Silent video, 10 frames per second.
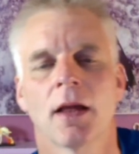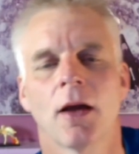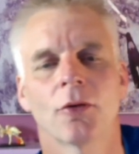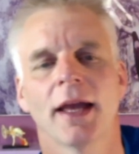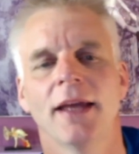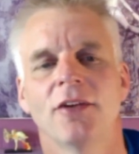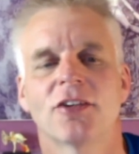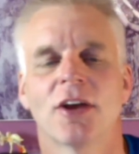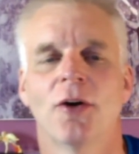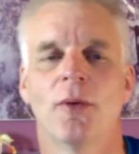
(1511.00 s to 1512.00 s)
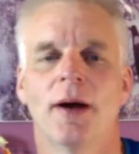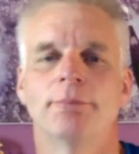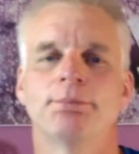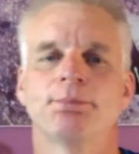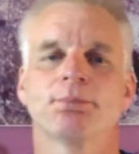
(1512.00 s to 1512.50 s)
Okay,
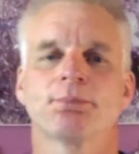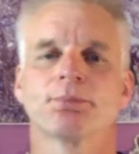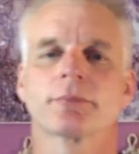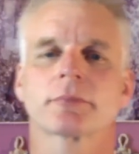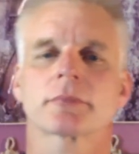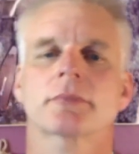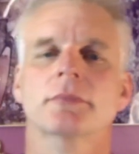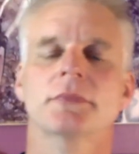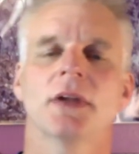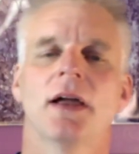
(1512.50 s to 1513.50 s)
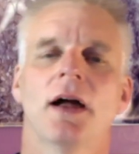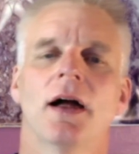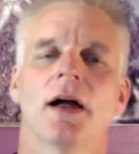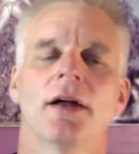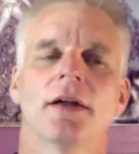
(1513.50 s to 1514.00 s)
so
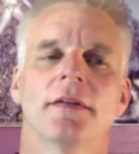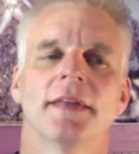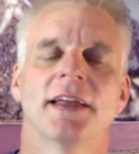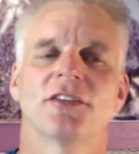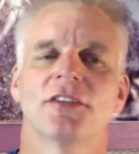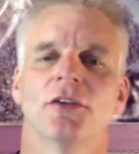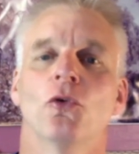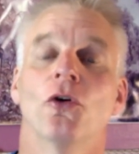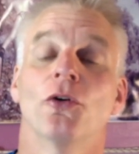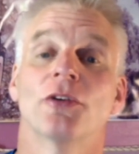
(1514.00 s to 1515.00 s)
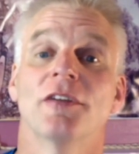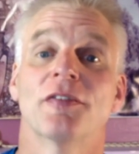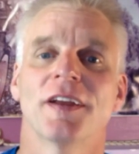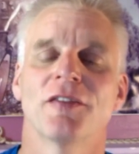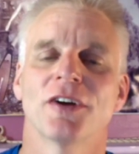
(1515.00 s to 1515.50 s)
that's the
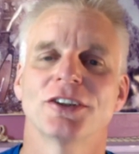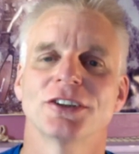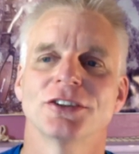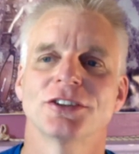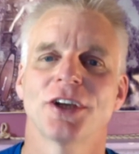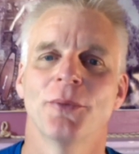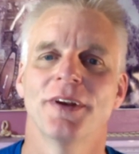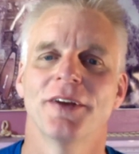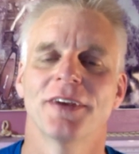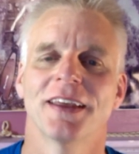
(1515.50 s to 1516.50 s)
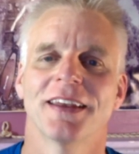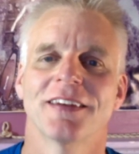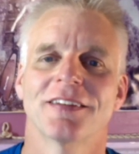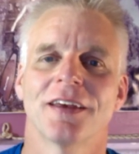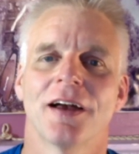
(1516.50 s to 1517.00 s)
royalty-free version, so we don't get
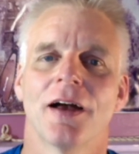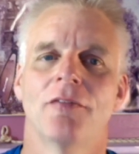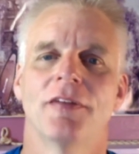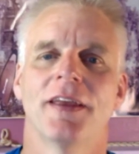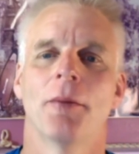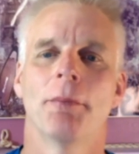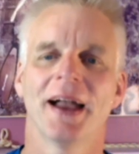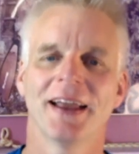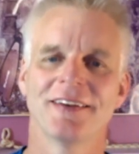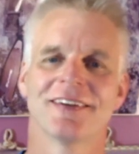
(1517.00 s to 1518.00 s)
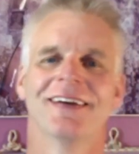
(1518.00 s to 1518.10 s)
this video banned.